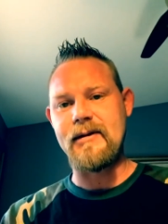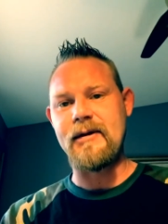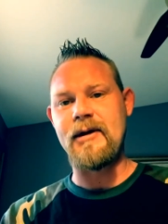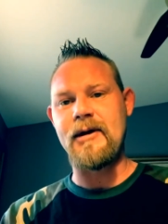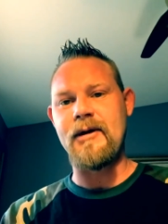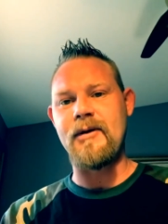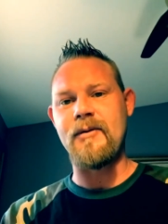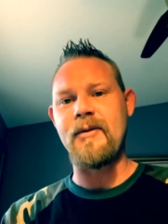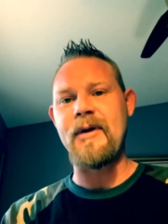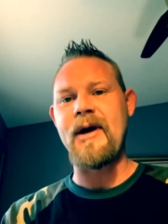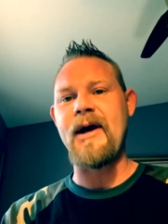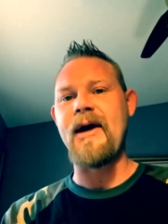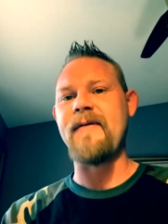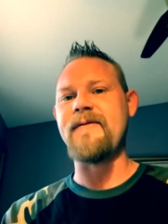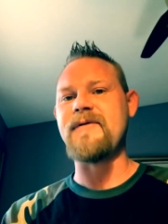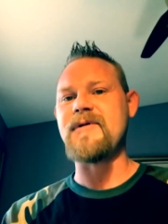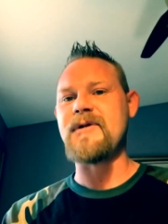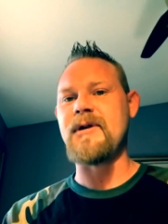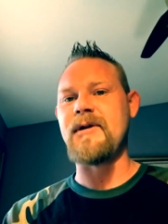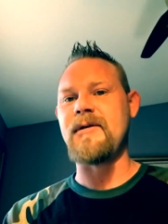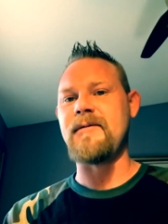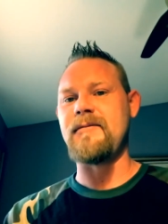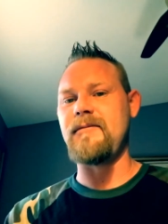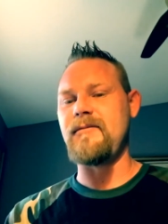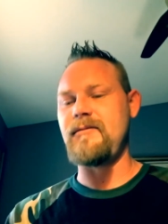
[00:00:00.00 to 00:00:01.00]
we have
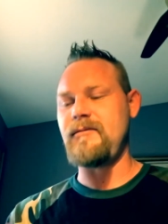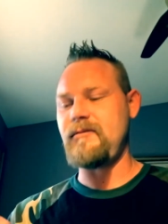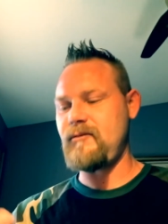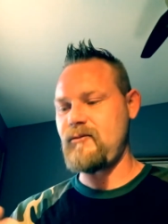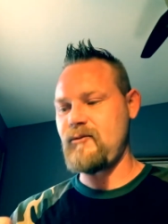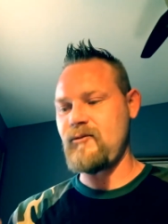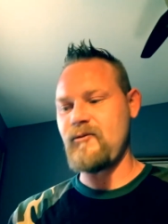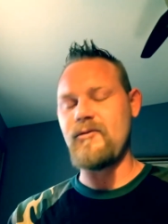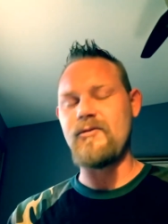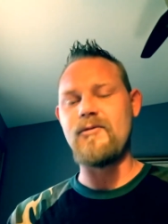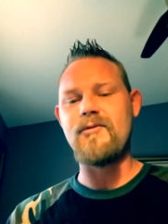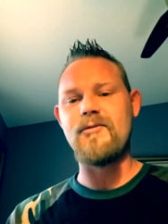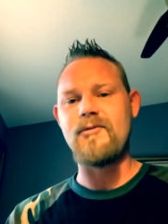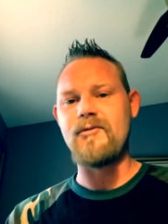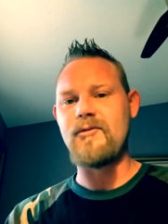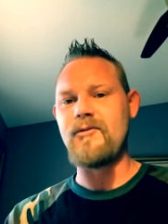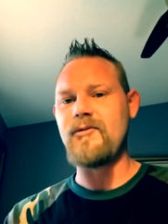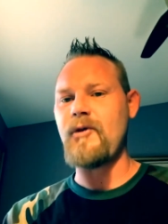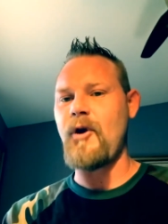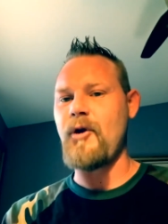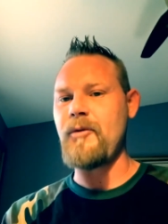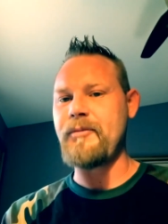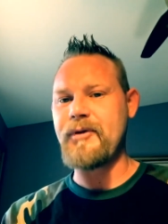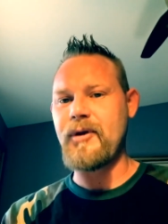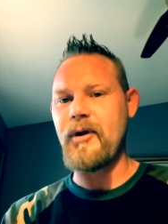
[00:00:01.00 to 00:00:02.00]
to
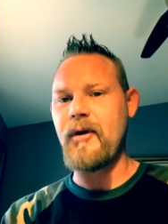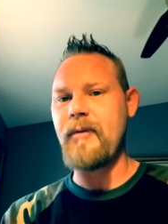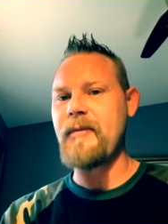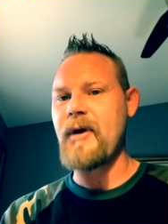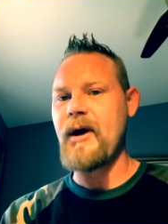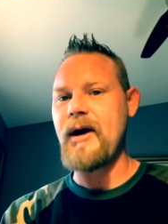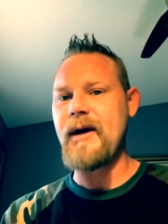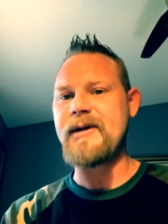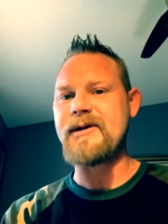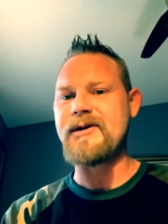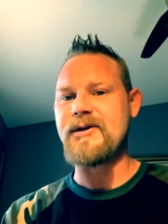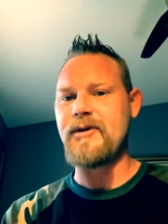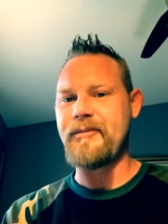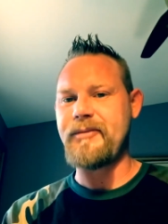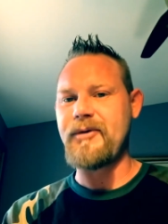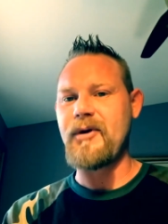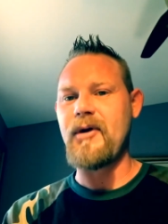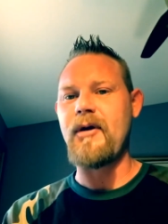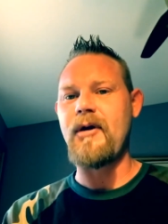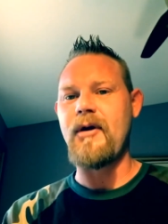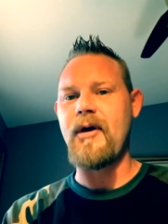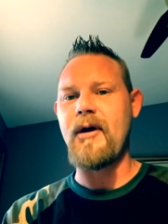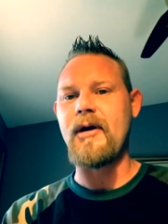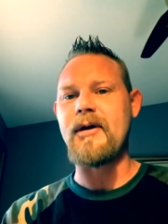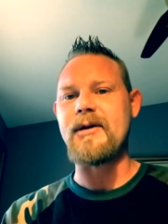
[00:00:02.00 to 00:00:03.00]
open our minds, open
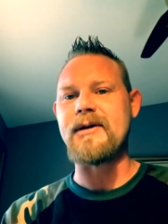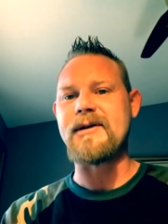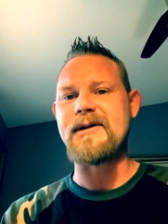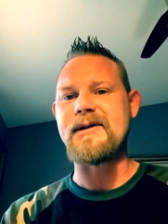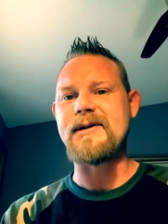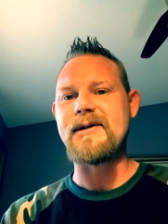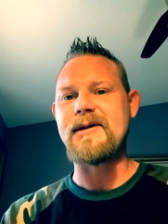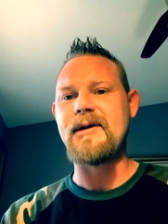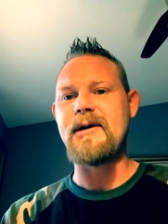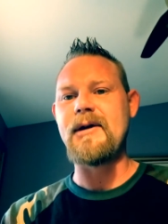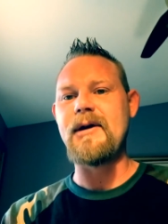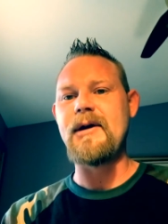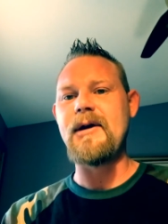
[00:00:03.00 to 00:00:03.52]
our hearts,